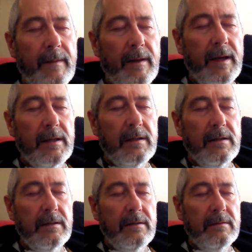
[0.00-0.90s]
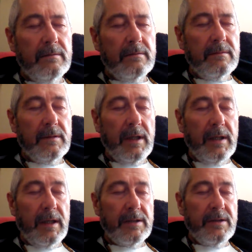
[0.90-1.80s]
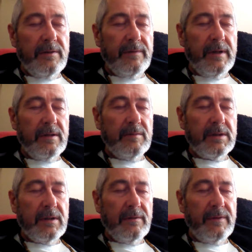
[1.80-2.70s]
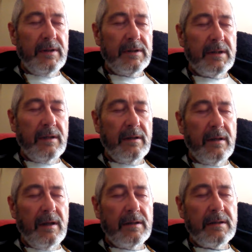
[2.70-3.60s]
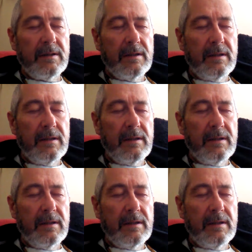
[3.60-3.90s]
and he then had to defend himself. He said that